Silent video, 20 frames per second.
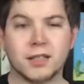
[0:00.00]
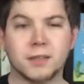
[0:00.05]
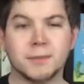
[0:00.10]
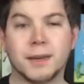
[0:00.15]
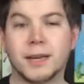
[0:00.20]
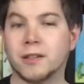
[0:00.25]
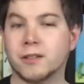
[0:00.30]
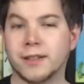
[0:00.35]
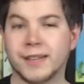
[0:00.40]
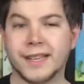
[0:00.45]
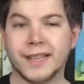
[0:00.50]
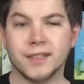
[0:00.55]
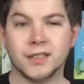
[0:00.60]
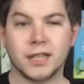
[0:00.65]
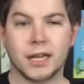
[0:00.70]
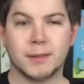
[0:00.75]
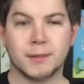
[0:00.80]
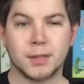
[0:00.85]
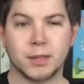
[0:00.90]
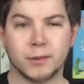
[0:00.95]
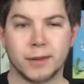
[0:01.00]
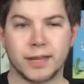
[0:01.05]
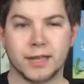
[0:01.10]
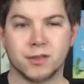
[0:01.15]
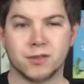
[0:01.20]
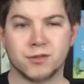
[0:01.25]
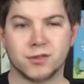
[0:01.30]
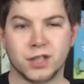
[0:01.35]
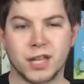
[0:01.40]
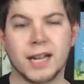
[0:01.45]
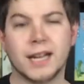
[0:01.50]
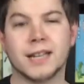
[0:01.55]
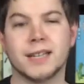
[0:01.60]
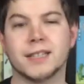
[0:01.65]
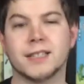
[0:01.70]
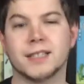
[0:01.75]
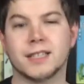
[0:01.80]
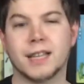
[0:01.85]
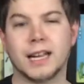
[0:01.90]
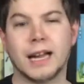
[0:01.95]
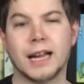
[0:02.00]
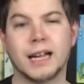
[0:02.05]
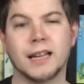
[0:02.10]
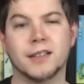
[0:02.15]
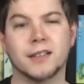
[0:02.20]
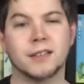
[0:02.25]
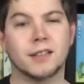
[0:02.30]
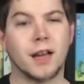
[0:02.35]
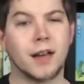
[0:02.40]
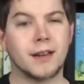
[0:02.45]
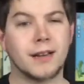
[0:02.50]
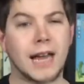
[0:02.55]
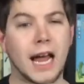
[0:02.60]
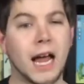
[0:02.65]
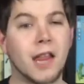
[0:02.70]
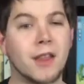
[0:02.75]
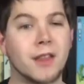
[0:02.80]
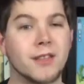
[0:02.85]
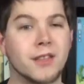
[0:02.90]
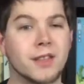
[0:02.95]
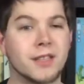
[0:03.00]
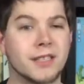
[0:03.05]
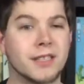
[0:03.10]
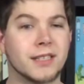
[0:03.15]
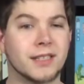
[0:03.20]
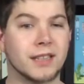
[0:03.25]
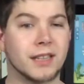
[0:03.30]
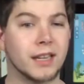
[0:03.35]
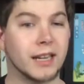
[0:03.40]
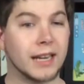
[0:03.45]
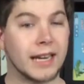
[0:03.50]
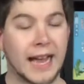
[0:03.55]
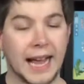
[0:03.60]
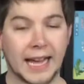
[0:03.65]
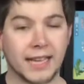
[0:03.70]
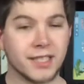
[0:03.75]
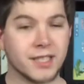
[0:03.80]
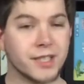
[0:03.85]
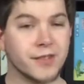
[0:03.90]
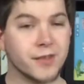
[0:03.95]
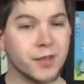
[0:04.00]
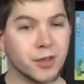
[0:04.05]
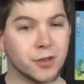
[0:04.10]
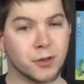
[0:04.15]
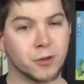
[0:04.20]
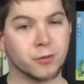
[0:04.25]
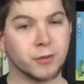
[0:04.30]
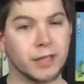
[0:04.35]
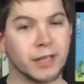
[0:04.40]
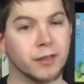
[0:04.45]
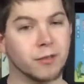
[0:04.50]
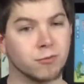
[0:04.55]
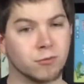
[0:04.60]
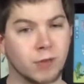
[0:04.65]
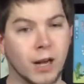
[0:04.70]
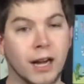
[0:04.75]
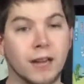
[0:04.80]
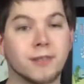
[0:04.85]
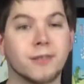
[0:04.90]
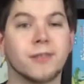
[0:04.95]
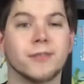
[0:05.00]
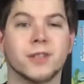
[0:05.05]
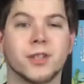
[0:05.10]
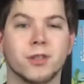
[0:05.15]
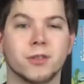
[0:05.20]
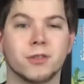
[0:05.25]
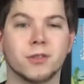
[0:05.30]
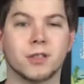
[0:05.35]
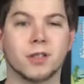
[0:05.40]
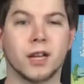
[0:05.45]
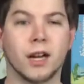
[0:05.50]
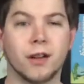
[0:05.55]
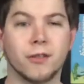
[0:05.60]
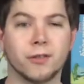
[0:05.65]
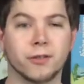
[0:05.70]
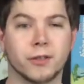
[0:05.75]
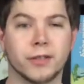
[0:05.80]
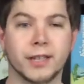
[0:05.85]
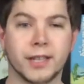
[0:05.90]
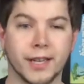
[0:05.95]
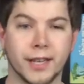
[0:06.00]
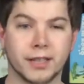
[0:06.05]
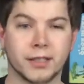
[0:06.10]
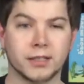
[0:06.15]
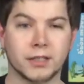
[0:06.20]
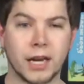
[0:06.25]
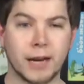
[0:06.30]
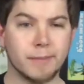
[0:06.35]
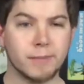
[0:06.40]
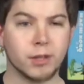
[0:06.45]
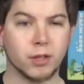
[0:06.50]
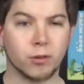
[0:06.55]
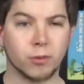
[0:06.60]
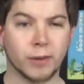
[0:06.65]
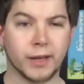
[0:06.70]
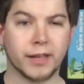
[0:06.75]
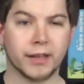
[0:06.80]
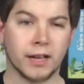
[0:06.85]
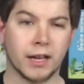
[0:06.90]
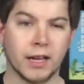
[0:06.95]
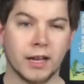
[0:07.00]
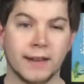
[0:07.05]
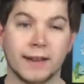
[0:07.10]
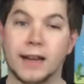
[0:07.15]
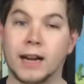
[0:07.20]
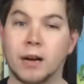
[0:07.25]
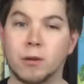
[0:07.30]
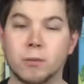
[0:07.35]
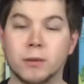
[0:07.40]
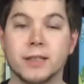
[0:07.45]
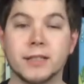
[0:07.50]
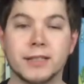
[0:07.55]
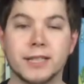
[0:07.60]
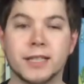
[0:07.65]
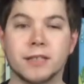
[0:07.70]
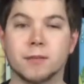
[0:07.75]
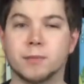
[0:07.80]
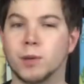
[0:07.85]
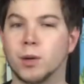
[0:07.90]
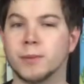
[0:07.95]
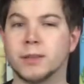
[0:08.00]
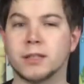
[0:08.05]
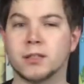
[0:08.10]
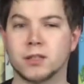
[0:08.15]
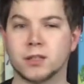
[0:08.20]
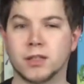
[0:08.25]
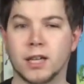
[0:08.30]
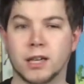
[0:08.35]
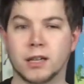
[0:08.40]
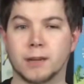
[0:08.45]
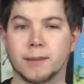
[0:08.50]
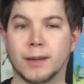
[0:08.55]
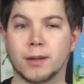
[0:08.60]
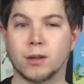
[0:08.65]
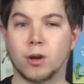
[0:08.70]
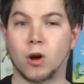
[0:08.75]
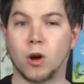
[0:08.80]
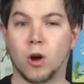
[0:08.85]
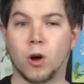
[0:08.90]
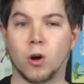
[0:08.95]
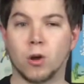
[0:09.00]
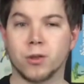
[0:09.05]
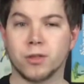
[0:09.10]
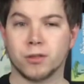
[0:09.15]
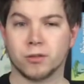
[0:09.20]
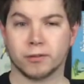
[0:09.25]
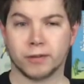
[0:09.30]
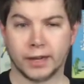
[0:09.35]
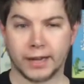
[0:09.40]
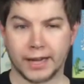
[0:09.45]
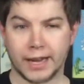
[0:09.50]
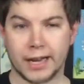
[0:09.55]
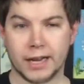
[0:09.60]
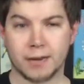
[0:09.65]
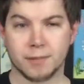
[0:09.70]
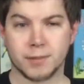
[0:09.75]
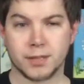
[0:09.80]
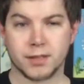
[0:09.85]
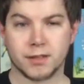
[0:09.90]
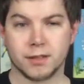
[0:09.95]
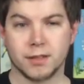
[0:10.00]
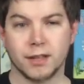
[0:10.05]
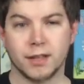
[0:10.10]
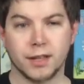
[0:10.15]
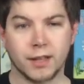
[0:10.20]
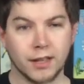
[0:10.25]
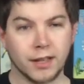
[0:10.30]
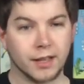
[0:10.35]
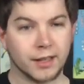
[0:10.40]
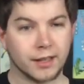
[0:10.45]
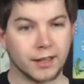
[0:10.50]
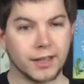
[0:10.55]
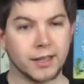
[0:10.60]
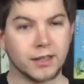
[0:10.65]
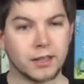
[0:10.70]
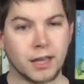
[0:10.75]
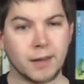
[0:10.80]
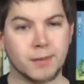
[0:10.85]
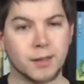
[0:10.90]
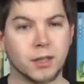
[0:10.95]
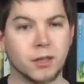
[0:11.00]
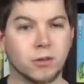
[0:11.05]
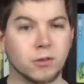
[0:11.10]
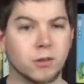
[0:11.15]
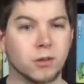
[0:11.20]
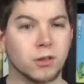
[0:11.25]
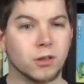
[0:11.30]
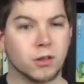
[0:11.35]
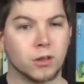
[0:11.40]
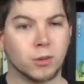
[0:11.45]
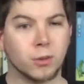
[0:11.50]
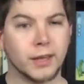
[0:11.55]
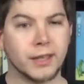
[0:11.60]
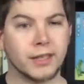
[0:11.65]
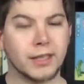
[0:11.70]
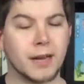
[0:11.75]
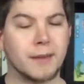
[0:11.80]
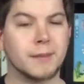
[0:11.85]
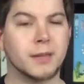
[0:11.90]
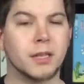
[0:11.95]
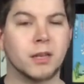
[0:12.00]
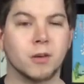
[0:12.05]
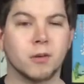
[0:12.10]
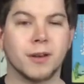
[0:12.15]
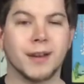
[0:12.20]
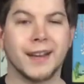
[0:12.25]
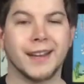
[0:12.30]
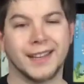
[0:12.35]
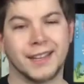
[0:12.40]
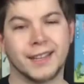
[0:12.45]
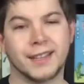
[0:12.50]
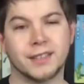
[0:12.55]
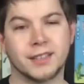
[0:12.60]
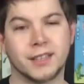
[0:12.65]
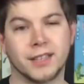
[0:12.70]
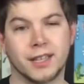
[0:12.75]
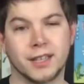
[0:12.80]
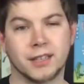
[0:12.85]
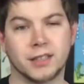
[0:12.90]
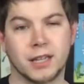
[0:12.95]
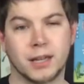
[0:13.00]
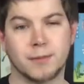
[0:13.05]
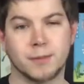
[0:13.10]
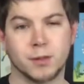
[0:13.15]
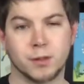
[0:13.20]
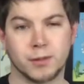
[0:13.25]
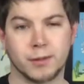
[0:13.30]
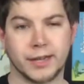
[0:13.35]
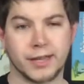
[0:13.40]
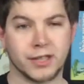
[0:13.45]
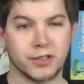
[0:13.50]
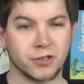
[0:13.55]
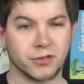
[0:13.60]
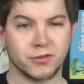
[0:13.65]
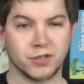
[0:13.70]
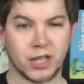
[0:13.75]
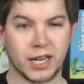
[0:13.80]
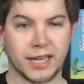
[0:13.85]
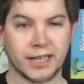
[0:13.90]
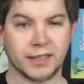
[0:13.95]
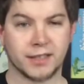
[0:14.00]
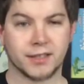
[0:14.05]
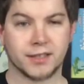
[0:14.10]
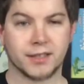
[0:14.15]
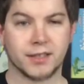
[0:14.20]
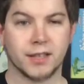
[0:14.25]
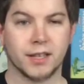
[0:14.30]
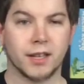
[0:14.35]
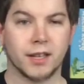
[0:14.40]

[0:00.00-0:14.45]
about Kingdomino Age of Giants, and now that this is the last of the 3 rock reviews covering Kingdomino Week, I want to take a moment to talk about all 3 games. Kingdomino, Queendomino, and Kingdomino Age of Giants.